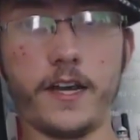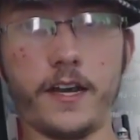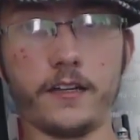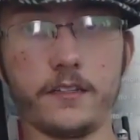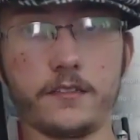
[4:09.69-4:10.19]

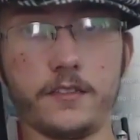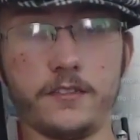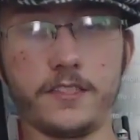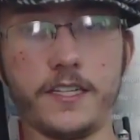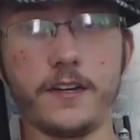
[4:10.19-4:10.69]
And
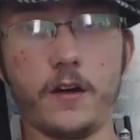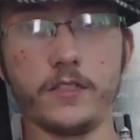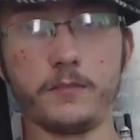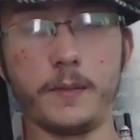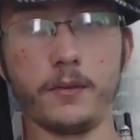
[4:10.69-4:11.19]
to see
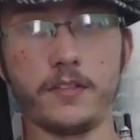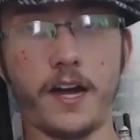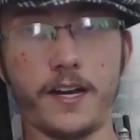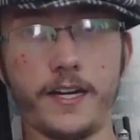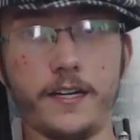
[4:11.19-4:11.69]
all these people
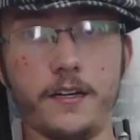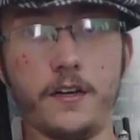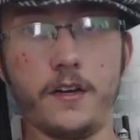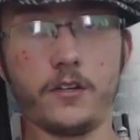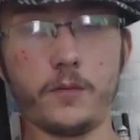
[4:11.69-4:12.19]
dying,
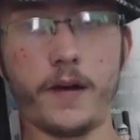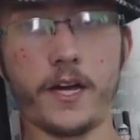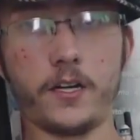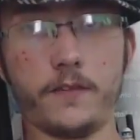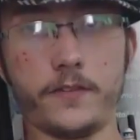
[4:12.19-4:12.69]
no
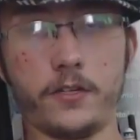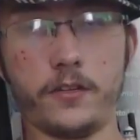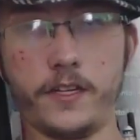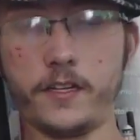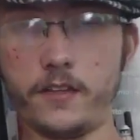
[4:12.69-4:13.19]
matter if
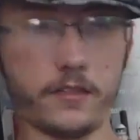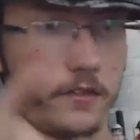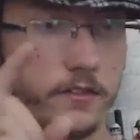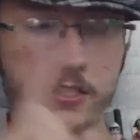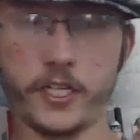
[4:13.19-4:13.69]
they're the,
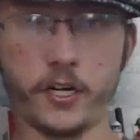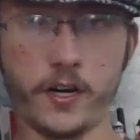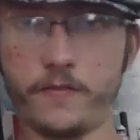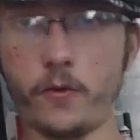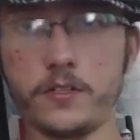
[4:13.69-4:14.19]
the, the
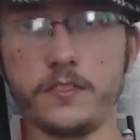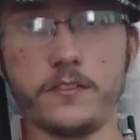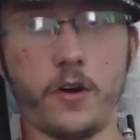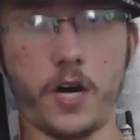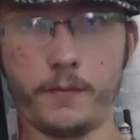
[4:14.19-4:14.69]
security
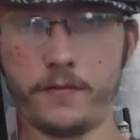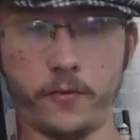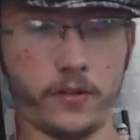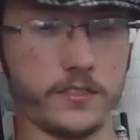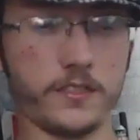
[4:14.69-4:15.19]
forces, the
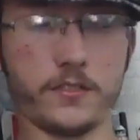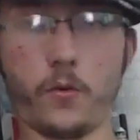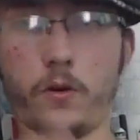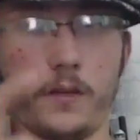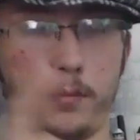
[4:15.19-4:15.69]
army forces,
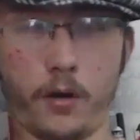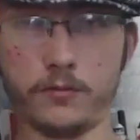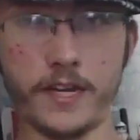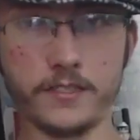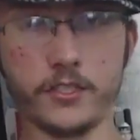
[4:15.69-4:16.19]
or the
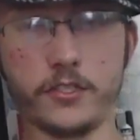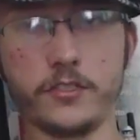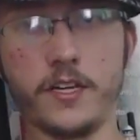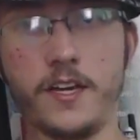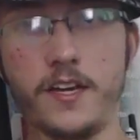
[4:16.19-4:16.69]

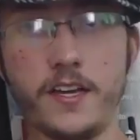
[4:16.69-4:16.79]
protesters,